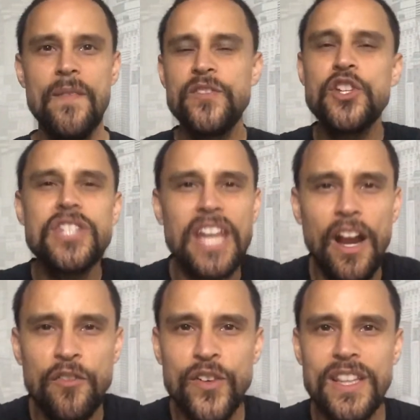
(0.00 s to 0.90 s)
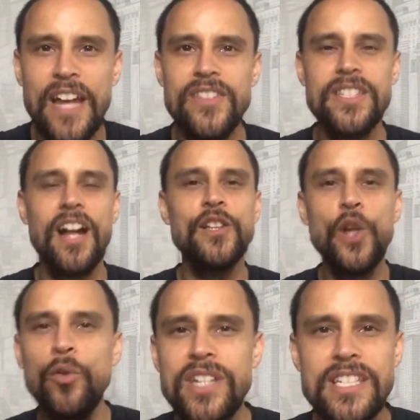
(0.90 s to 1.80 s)
Just carefree lifestyle,
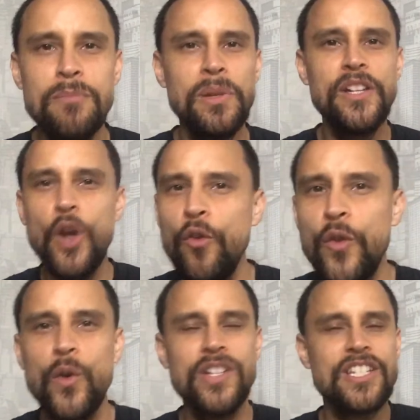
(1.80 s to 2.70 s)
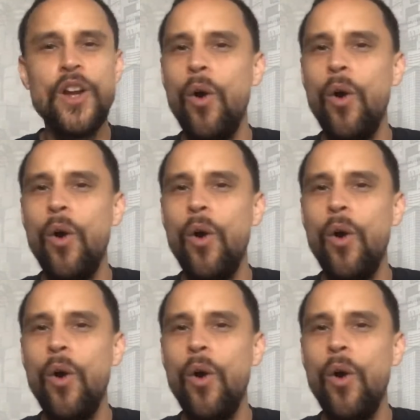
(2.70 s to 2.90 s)
no discipline, no focus,